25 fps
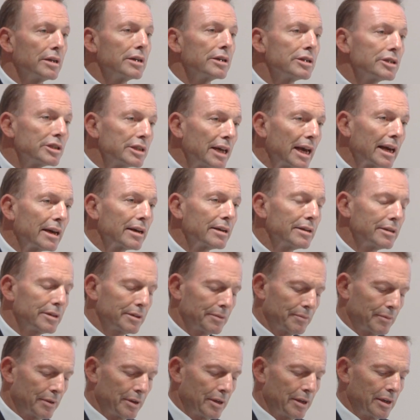Second,
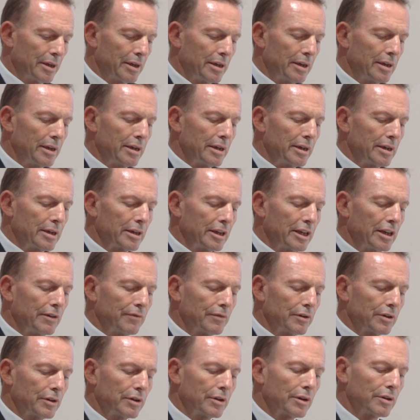
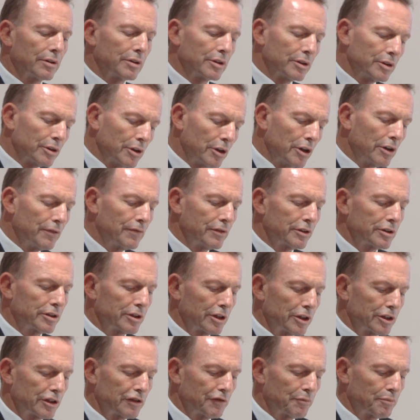given the
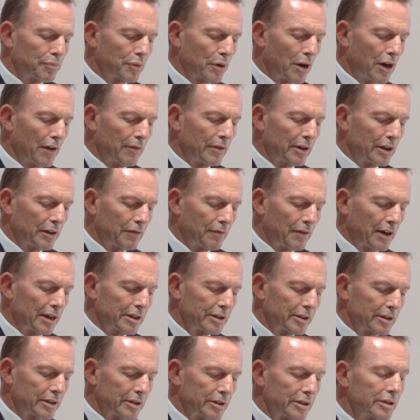nervousness of private
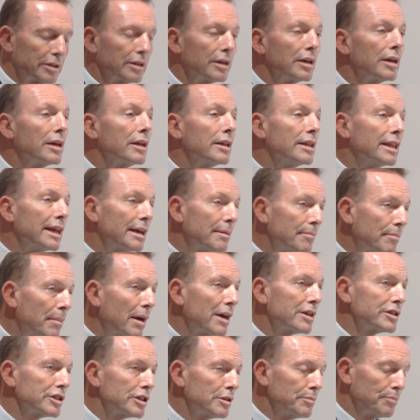investors, there
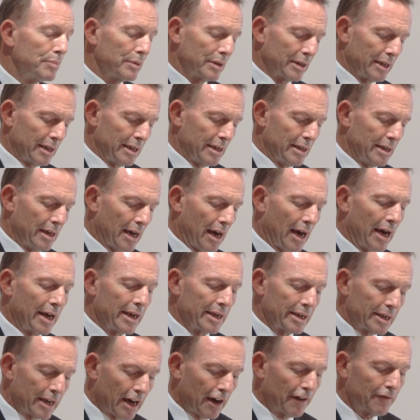must be
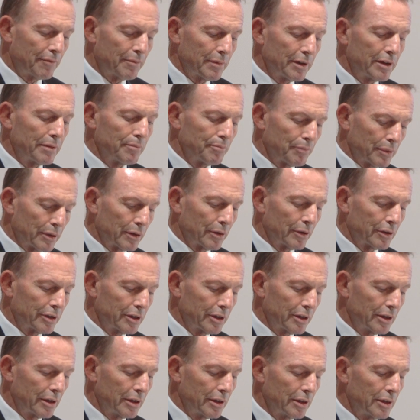a government-built
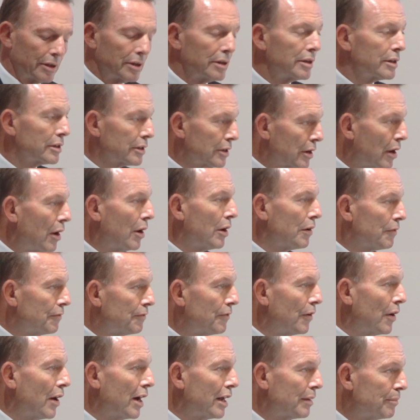
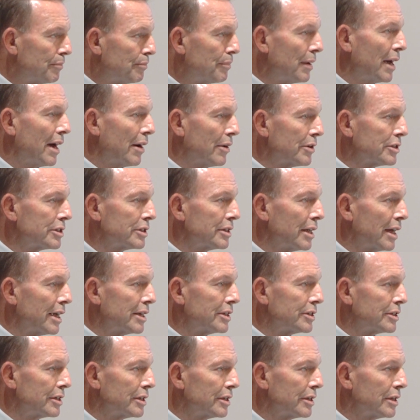coal-fired power
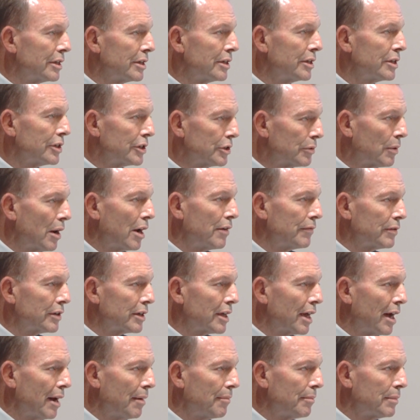station to
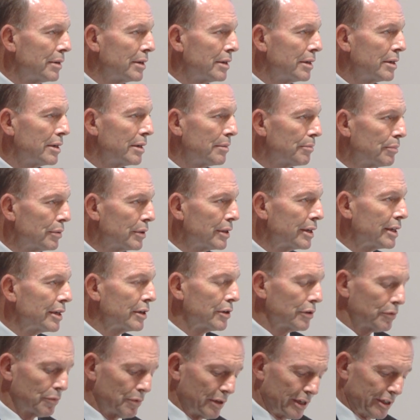overcome
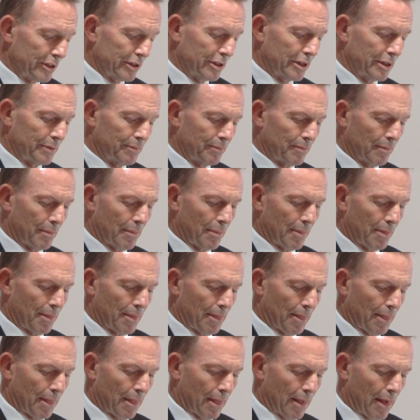political risk.
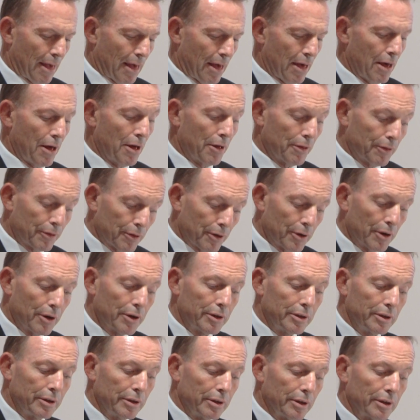
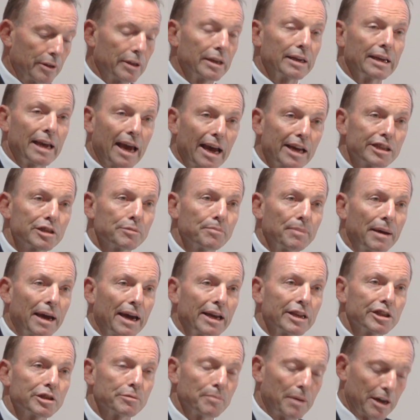Third, the gas
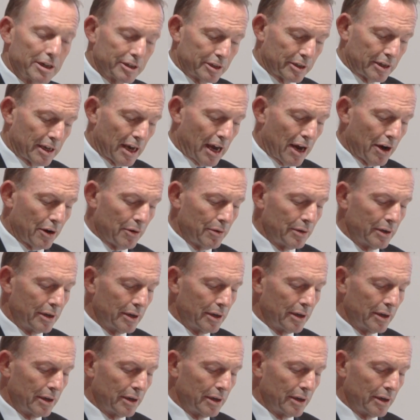bans must go.